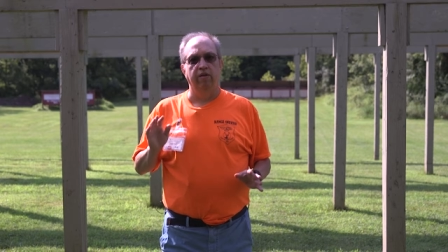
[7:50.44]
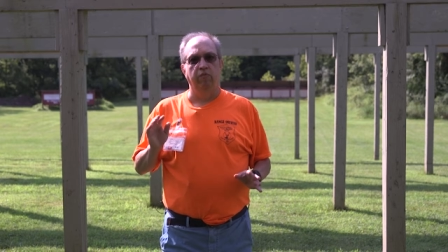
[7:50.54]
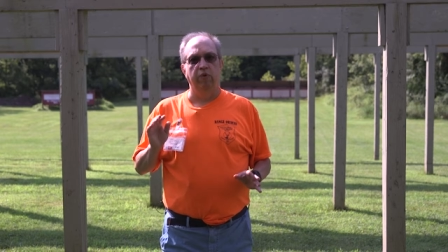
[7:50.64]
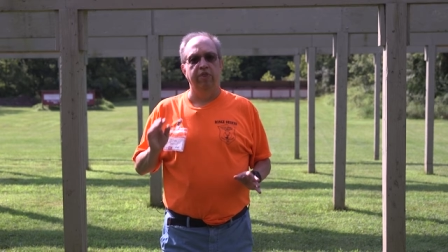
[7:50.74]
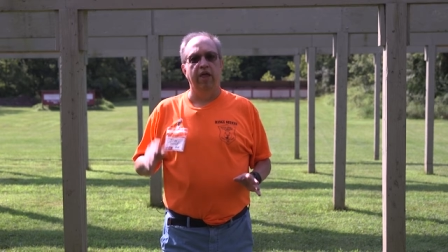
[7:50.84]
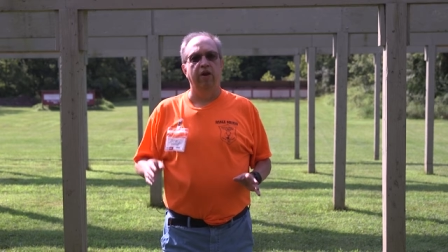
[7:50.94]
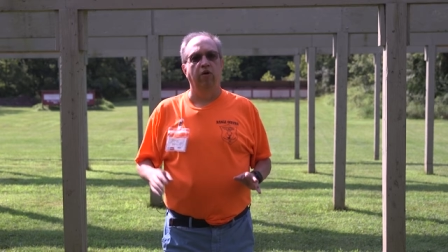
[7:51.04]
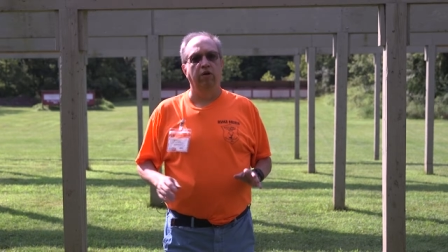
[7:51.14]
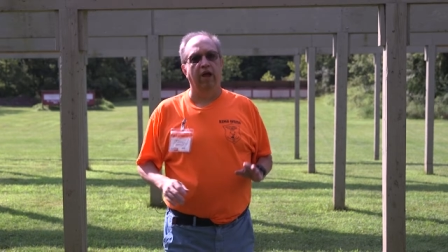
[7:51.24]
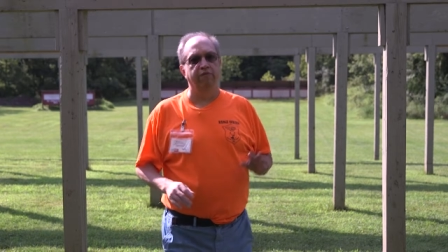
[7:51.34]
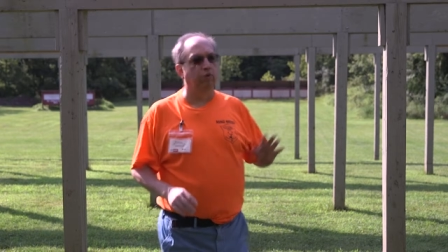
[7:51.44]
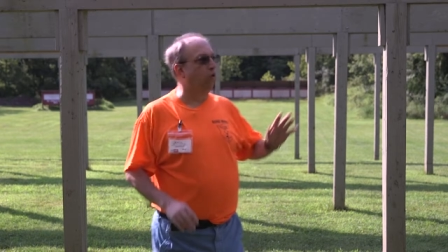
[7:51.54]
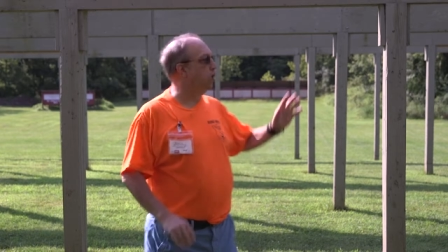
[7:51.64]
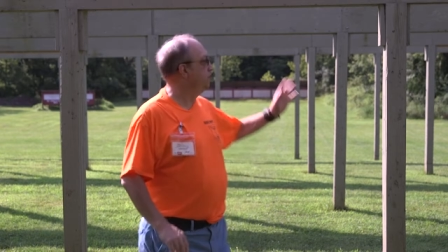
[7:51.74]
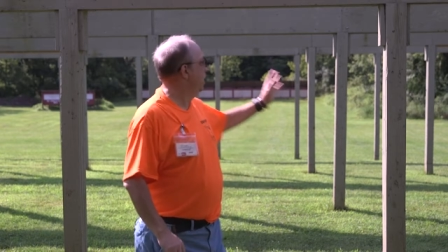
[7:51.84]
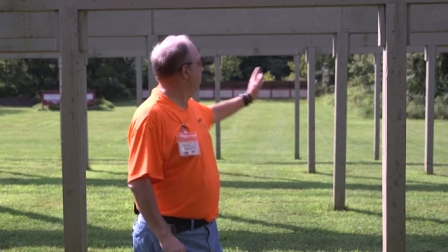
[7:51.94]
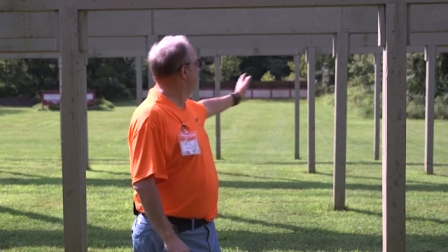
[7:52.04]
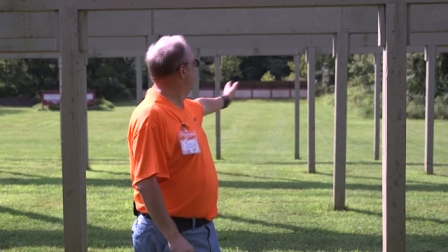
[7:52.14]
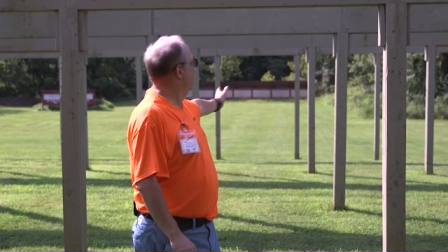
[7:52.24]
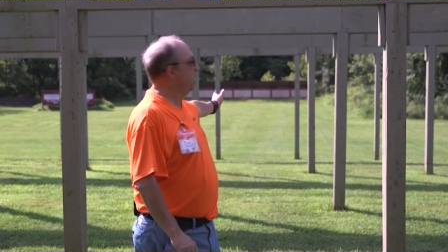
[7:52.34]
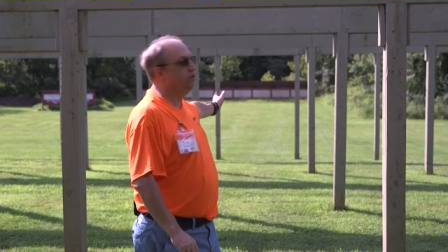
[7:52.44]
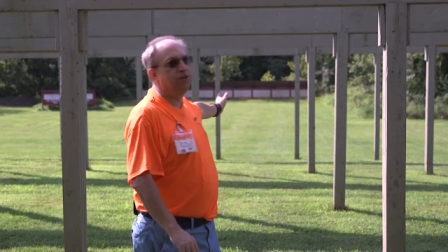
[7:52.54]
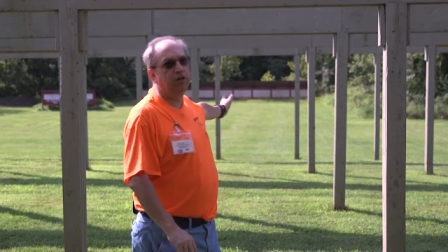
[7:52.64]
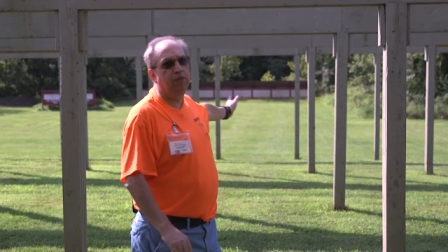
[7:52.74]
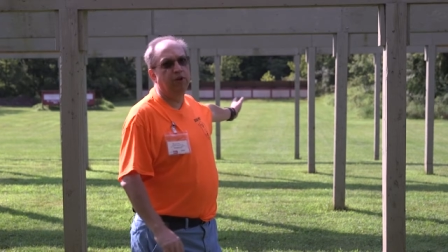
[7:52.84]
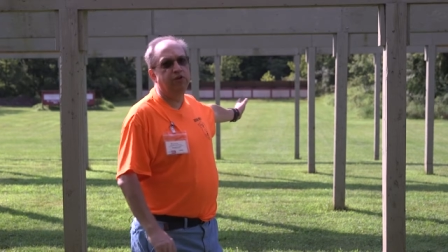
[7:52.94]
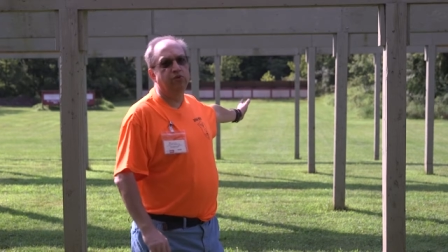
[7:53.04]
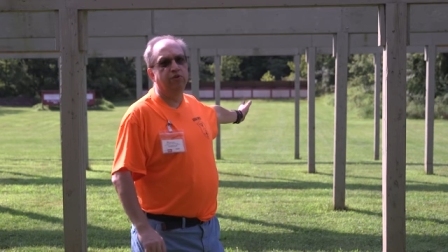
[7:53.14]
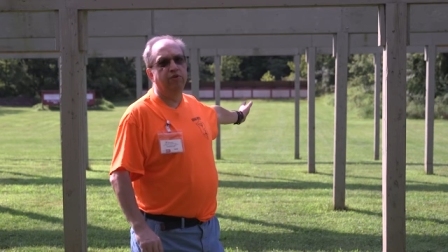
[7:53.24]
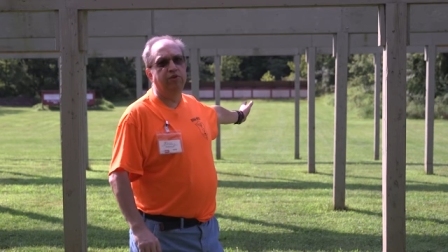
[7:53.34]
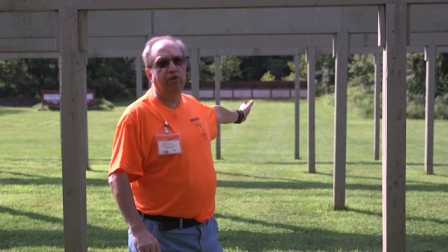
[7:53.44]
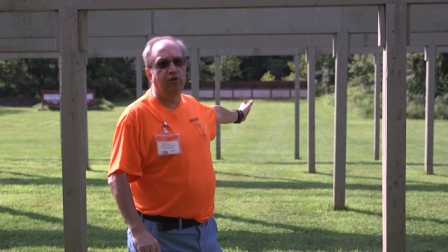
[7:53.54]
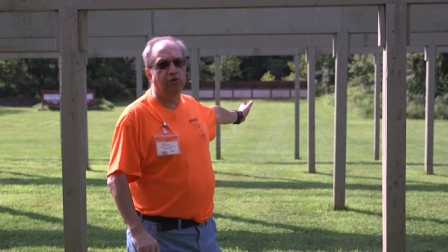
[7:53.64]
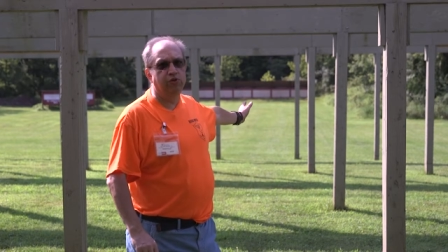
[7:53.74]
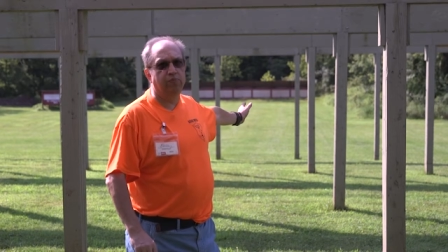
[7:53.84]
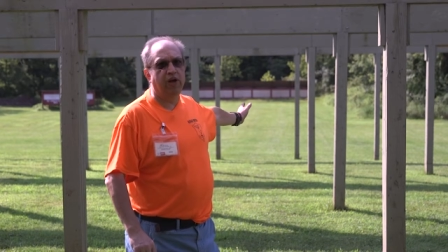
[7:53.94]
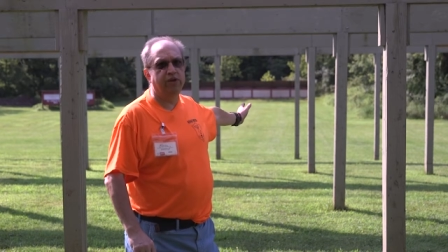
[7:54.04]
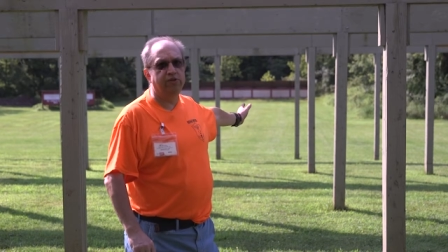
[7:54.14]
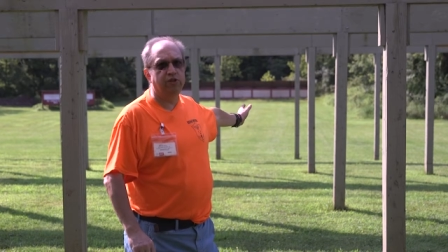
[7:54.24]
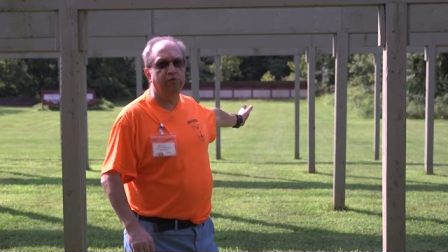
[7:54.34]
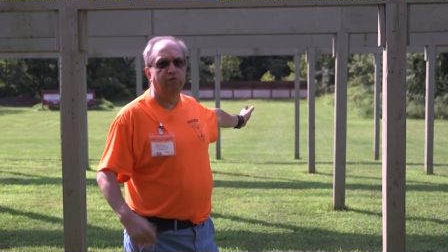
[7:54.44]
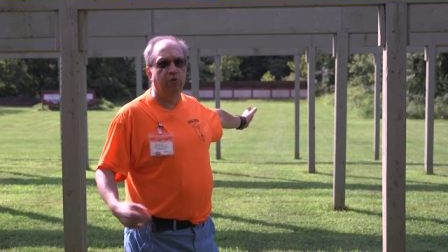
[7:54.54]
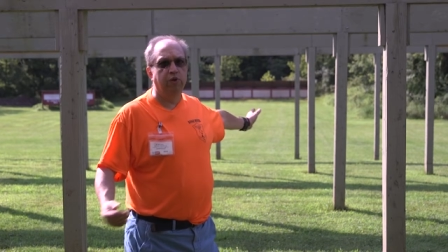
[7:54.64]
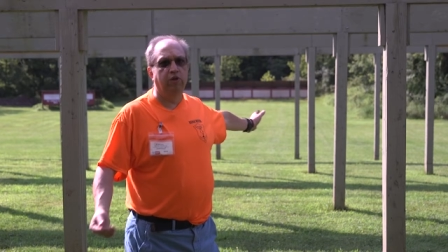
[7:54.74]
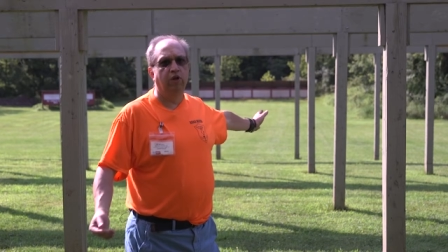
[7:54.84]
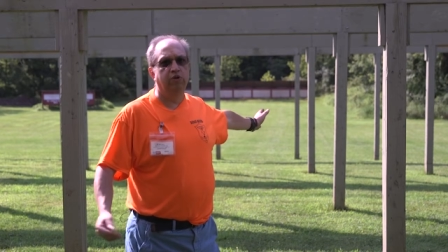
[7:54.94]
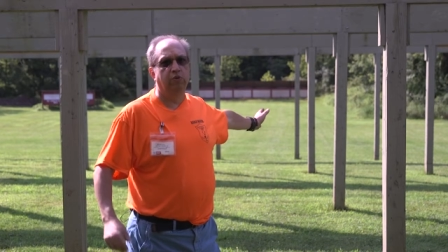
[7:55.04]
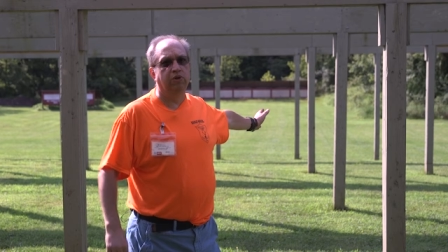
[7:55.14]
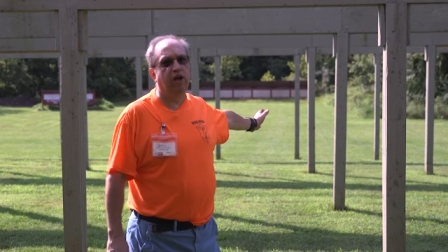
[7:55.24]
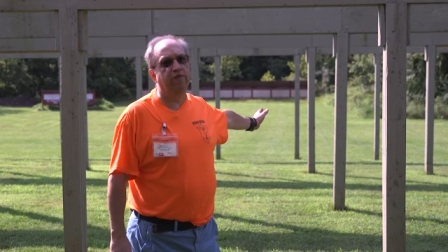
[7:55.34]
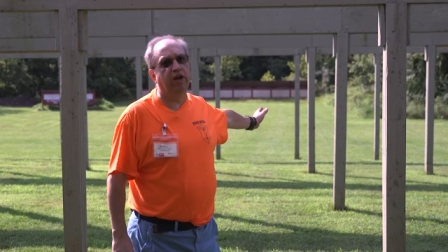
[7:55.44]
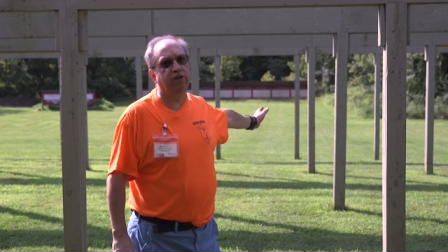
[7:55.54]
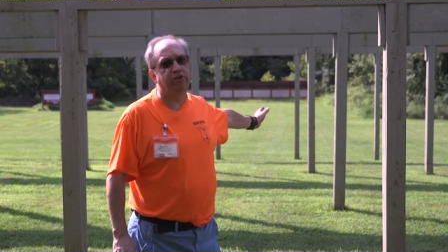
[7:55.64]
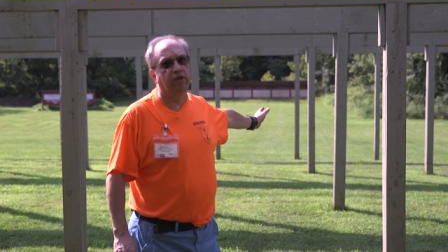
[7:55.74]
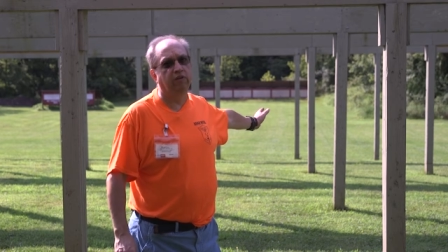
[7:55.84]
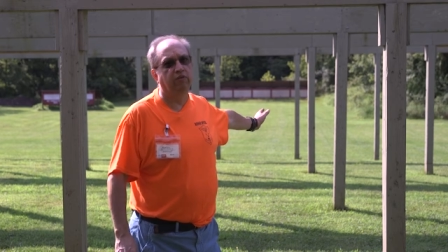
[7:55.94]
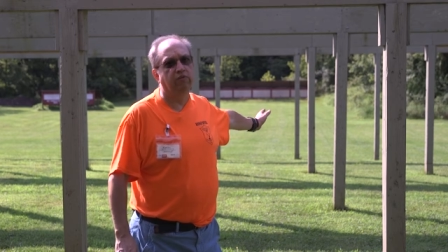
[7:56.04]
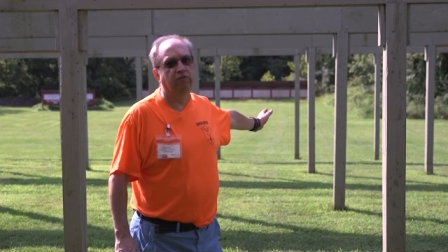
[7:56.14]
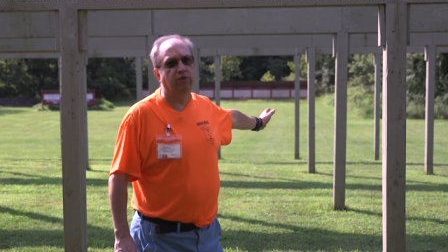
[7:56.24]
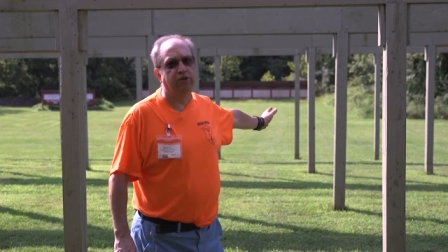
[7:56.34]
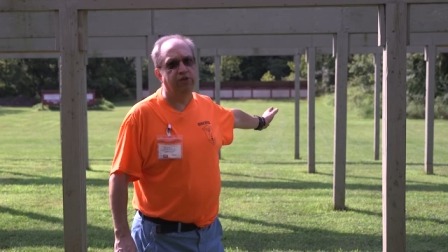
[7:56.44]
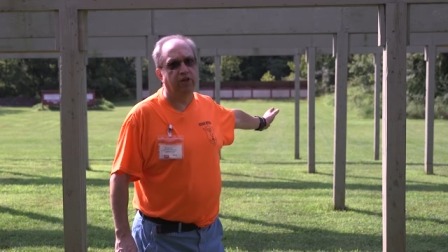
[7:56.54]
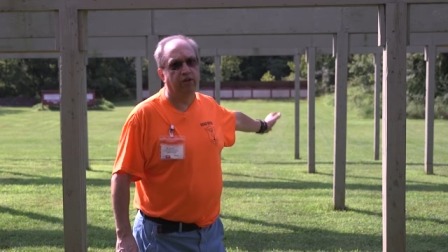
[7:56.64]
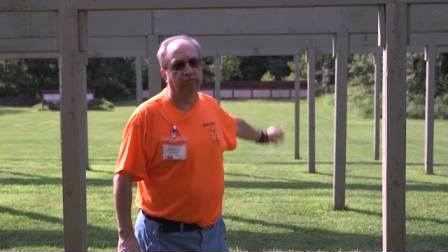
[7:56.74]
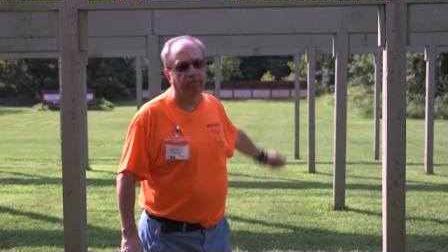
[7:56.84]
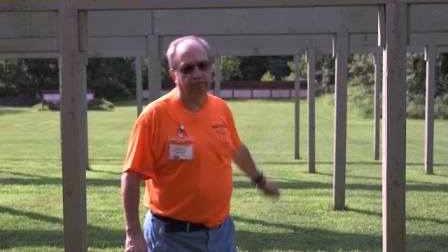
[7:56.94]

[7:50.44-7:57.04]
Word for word: We then have to walk down and check to make sure that the canoers are past us before we can go to a live action range again.